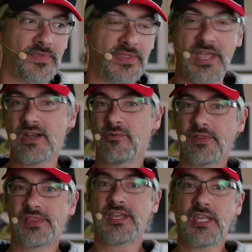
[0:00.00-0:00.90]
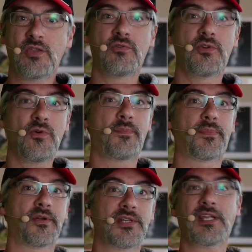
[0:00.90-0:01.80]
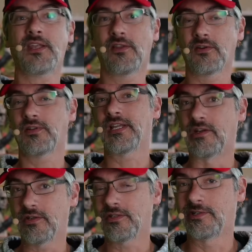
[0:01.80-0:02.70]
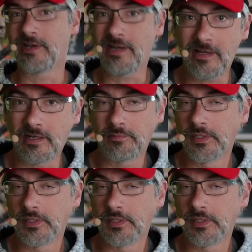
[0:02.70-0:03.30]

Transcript: They don't think you do a particularly good job.